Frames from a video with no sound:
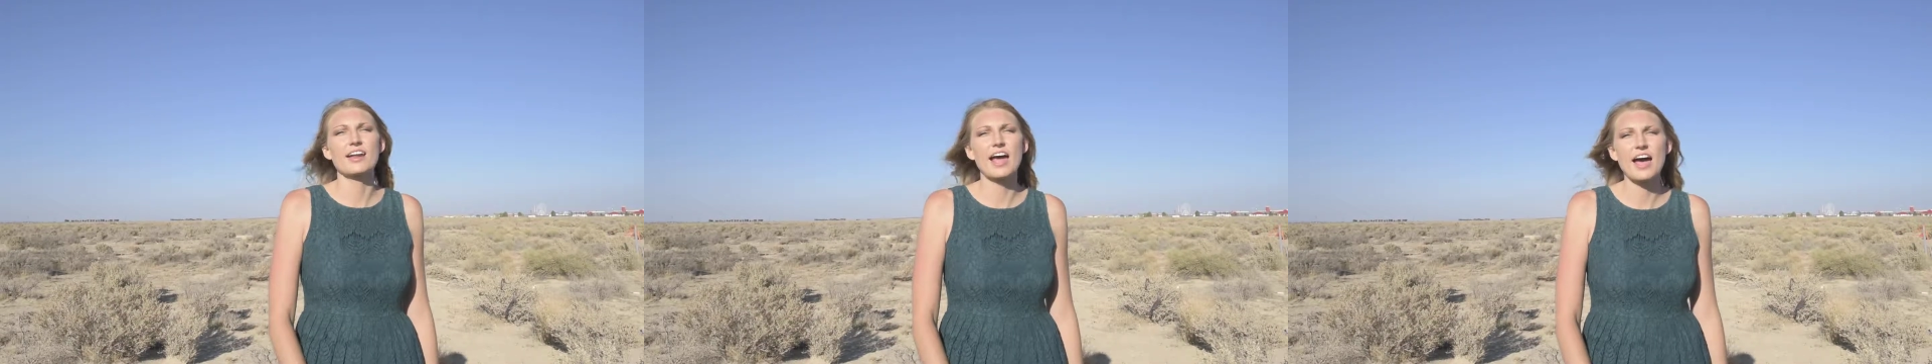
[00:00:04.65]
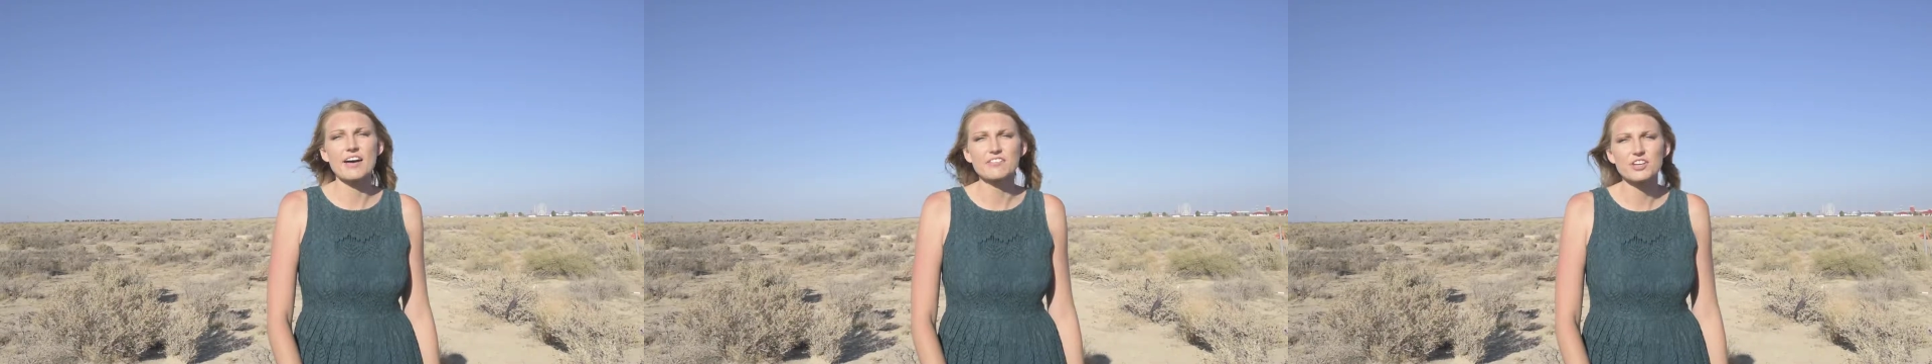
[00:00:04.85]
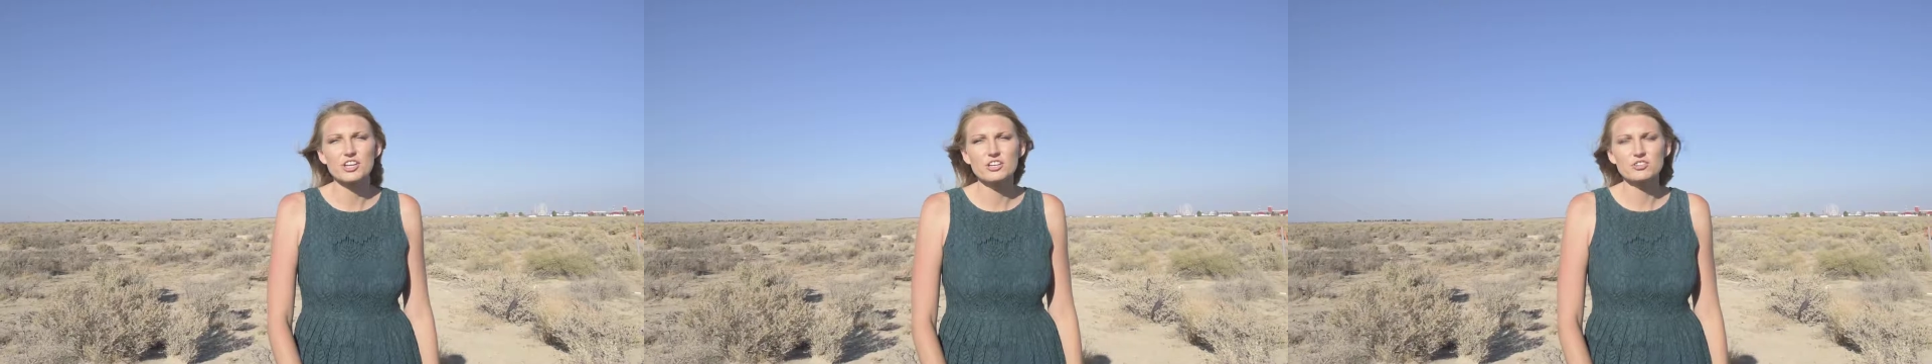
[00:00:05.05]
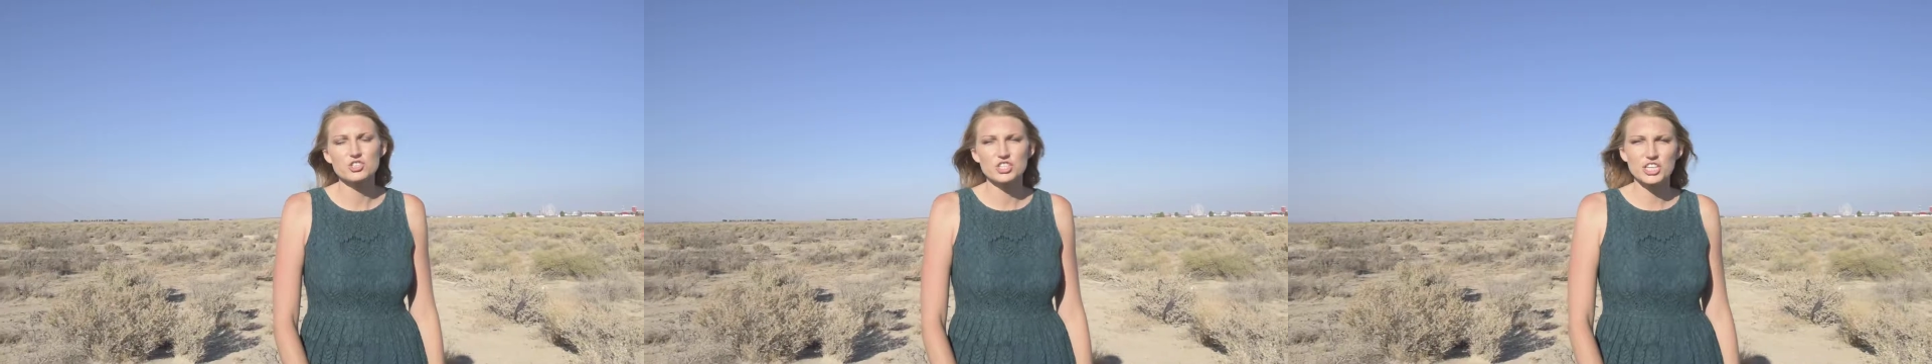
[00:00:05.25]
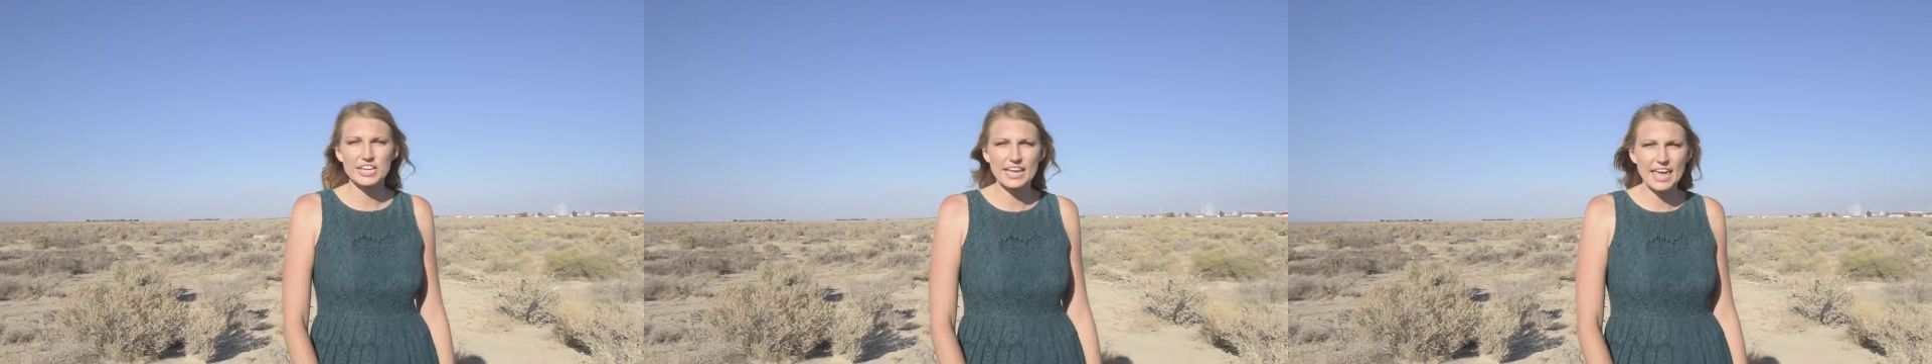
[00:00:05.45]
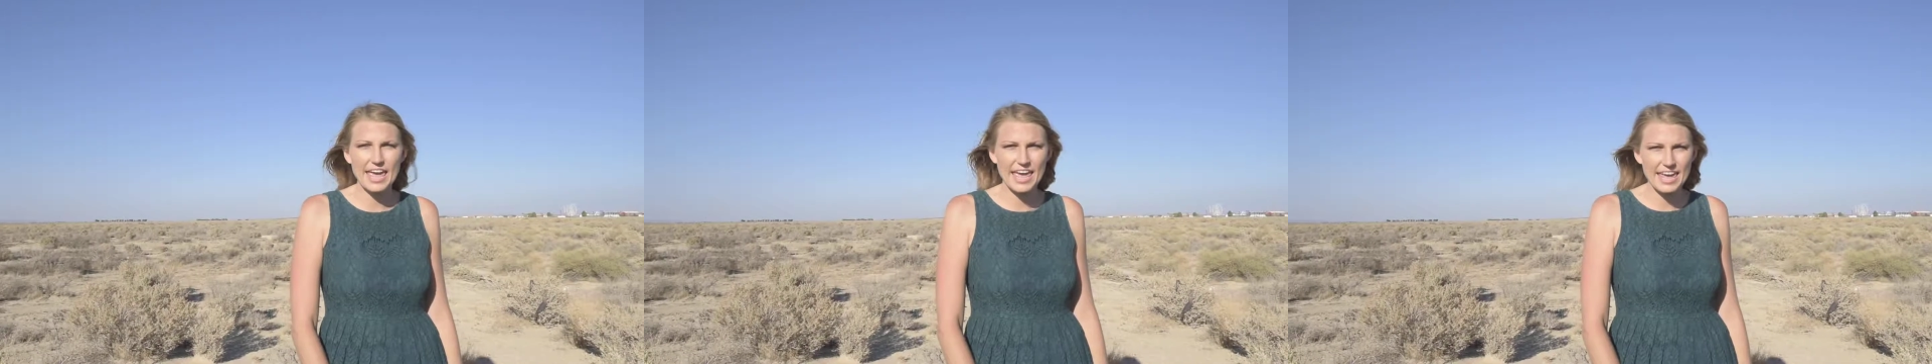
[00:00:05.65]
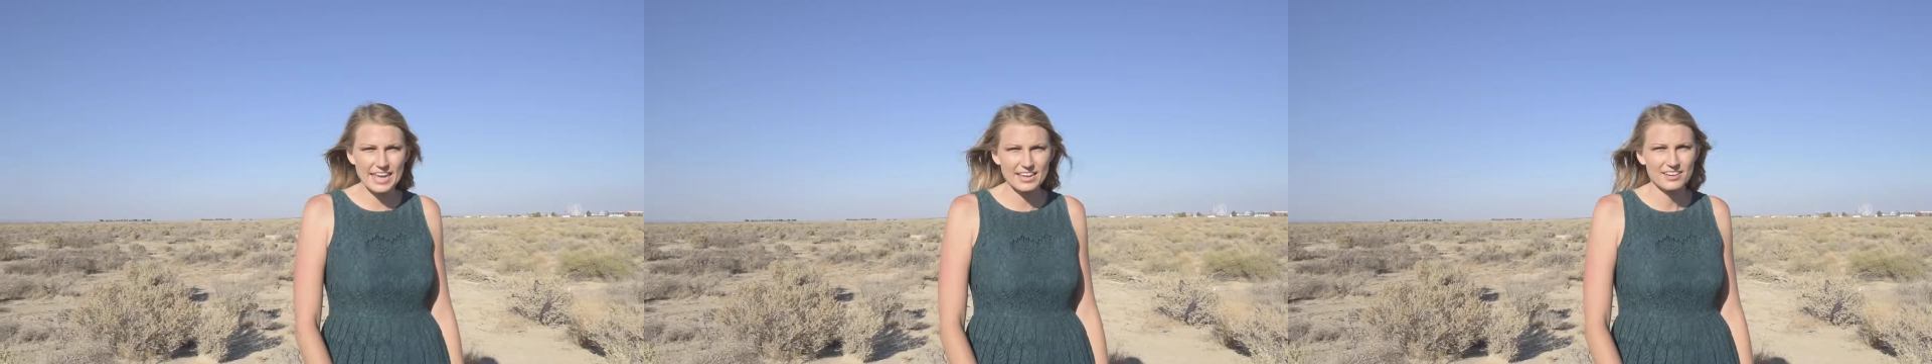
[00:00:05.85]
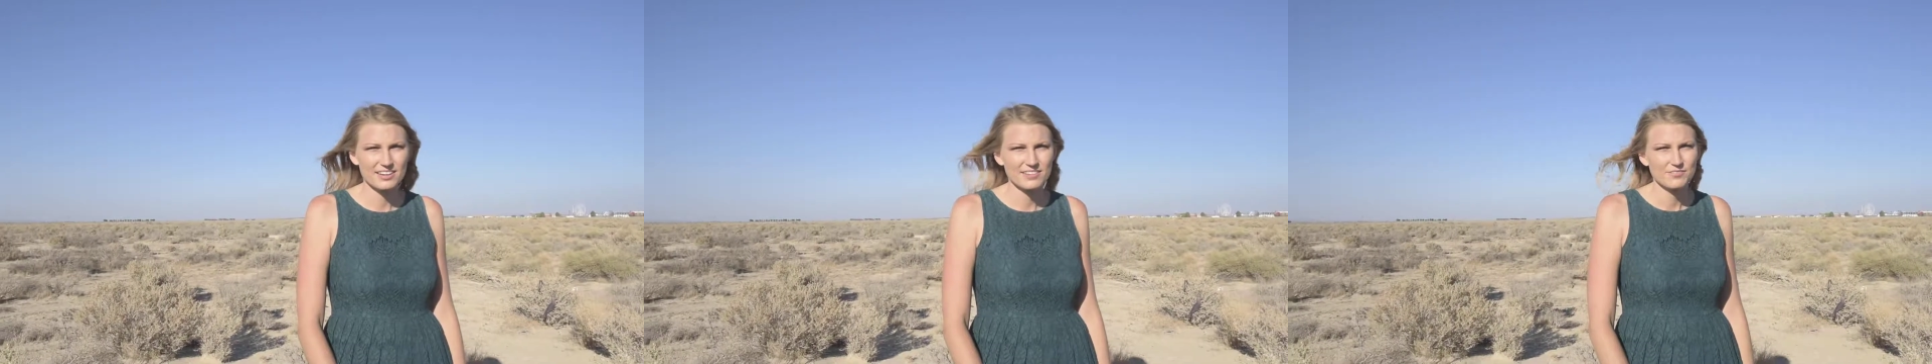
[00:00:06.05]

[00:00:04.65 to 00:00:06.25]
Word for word: Avenue G8